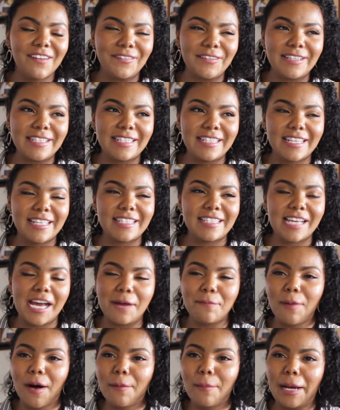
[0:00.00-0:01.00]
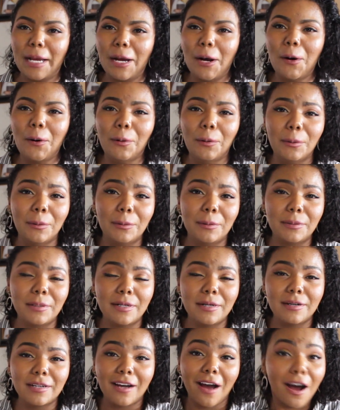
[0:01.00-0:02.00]
for instance, I bought my
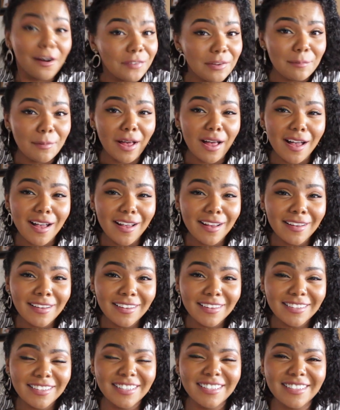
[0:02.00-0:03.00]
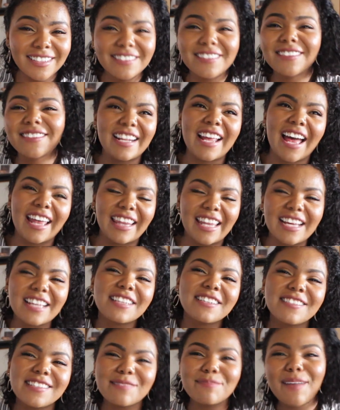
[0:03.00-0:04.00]
own coffee mug. It had like
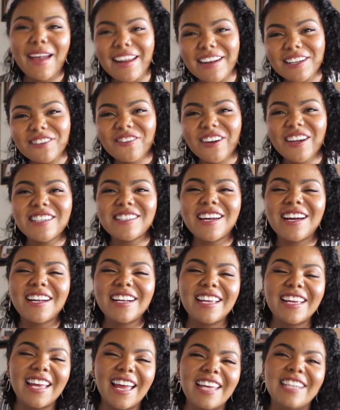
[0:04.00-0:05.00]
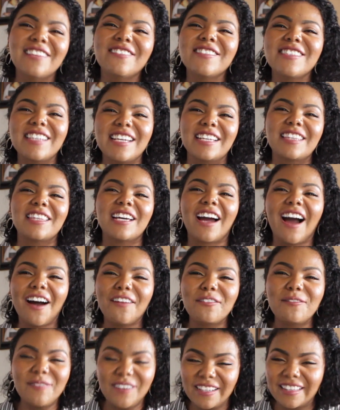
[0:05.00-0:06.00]
a little Spanish phrase on it, and it was like the
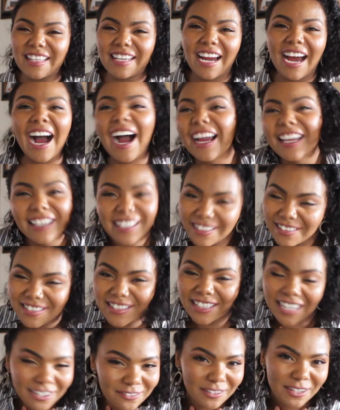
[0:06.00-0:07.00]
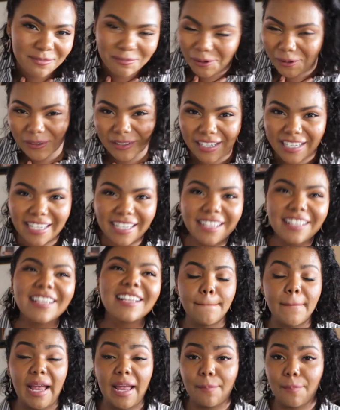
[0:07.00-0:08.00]
coffee mug that I used every morning. My